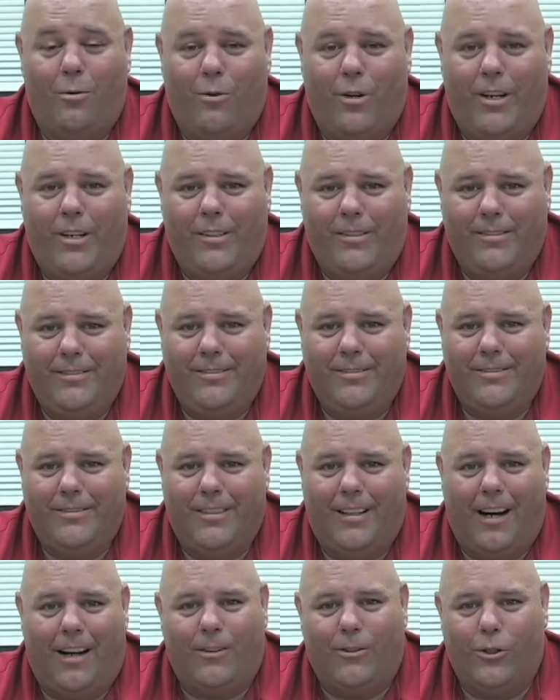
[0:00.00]
Well,
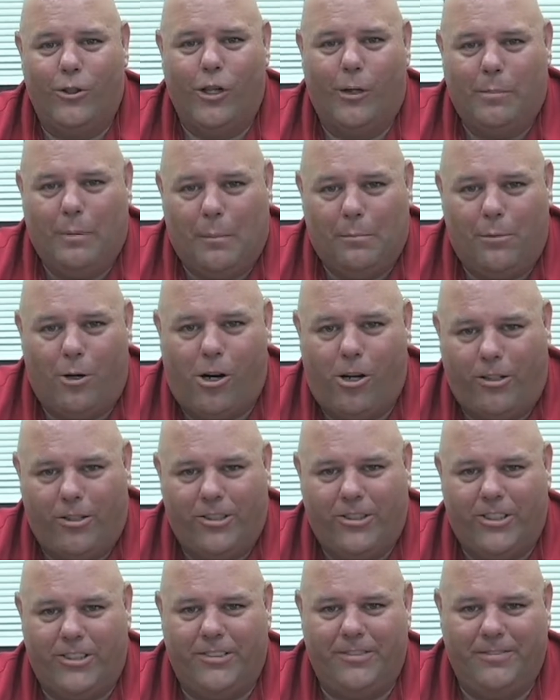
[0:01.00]
I grew up in
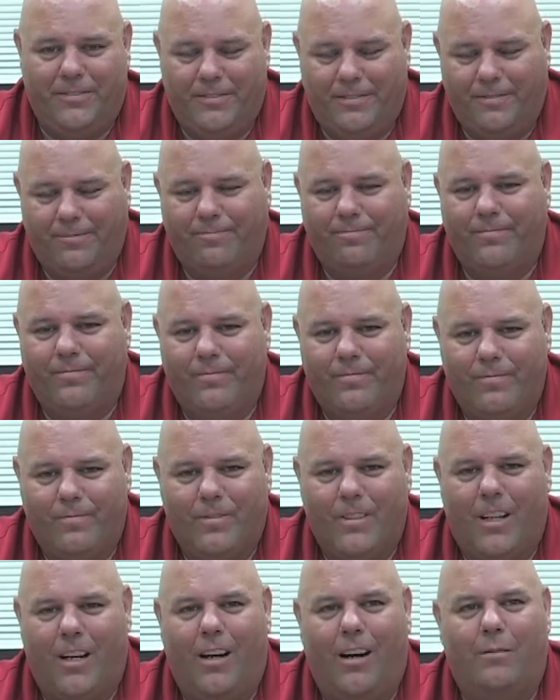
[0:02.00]
Burleson.
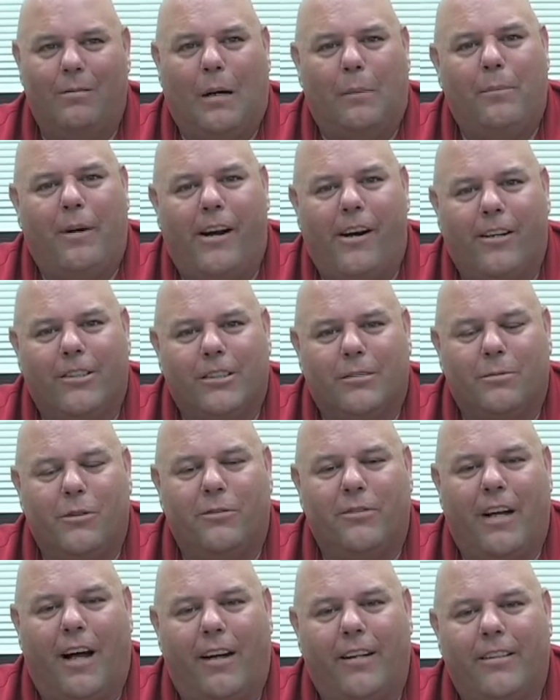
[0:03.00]
My parents
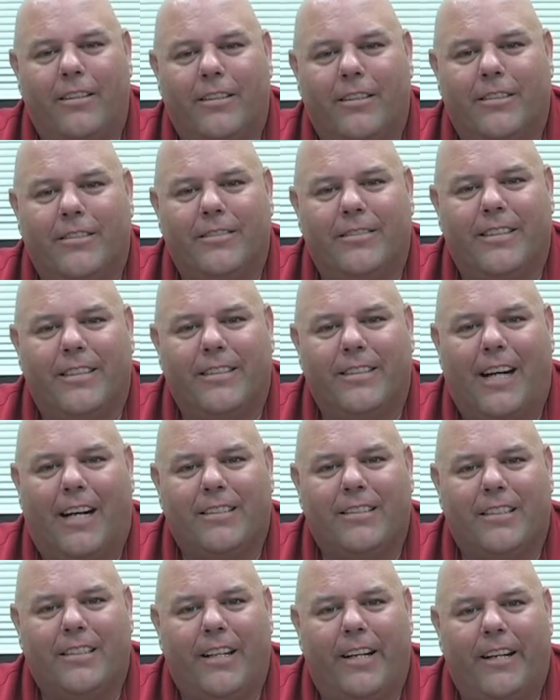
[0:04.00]
moved out here in
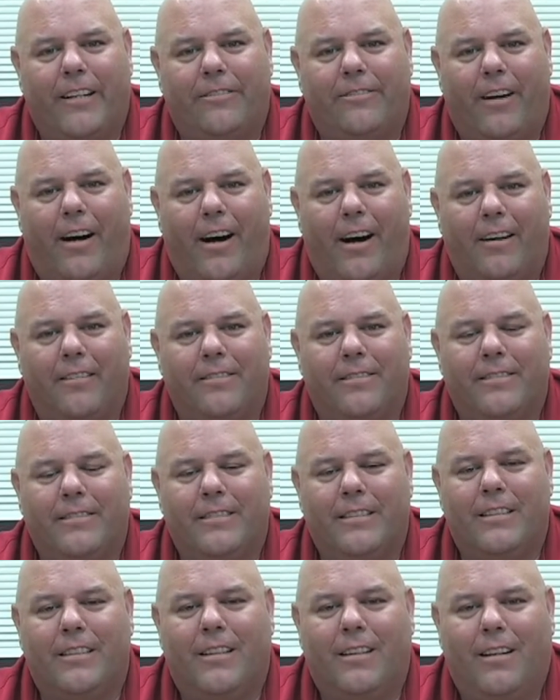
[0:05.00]
1985
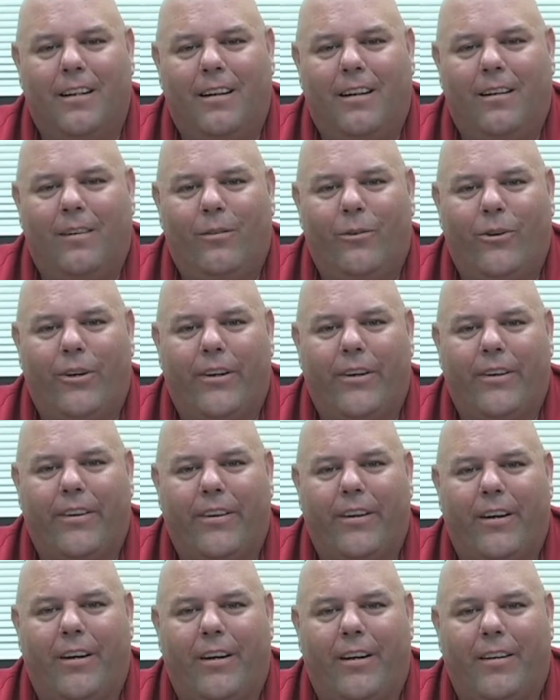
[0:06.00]
with
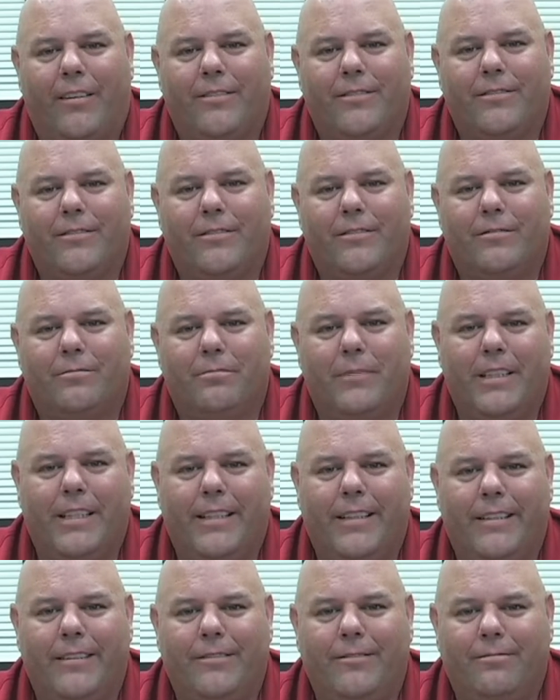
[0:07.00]

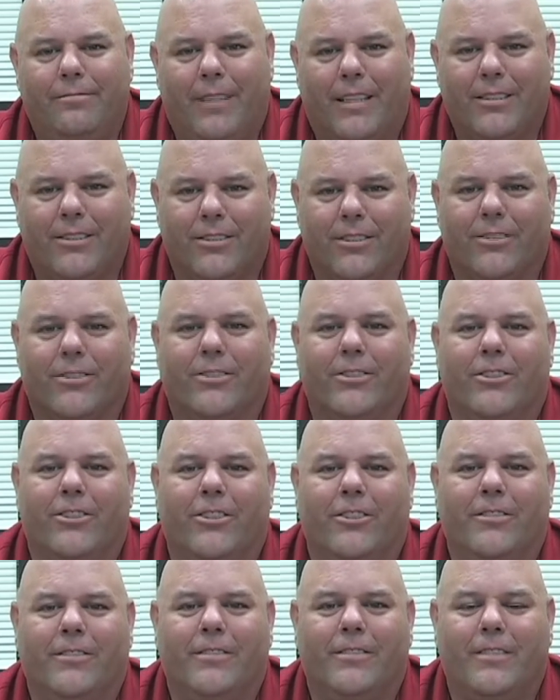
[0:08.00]
me, my
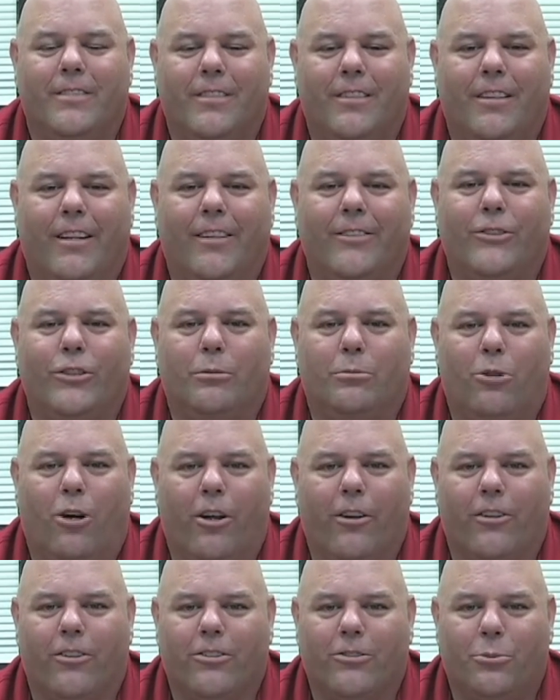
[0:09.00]
sister, and two
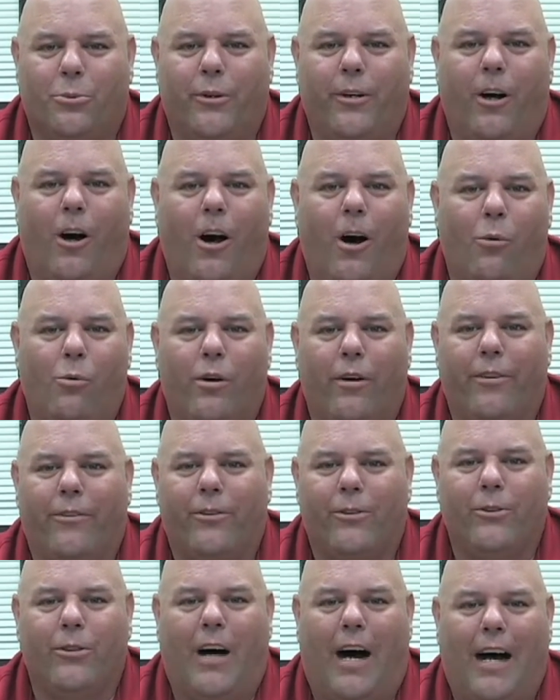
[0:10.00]
brothers. We all went
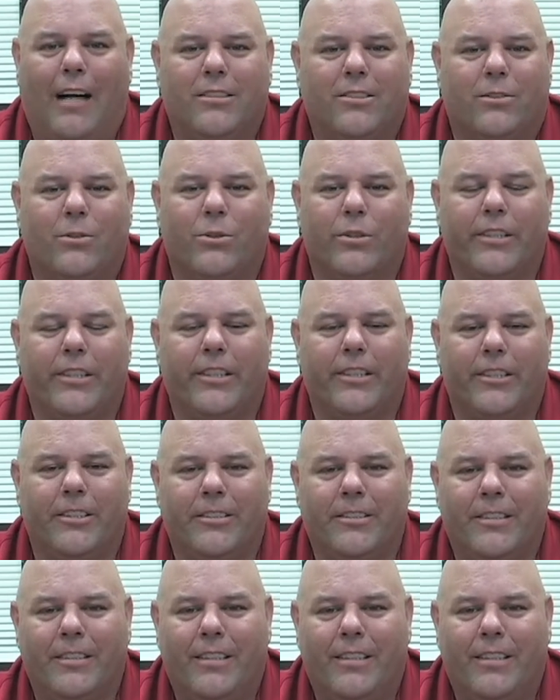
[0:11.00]
through high school here,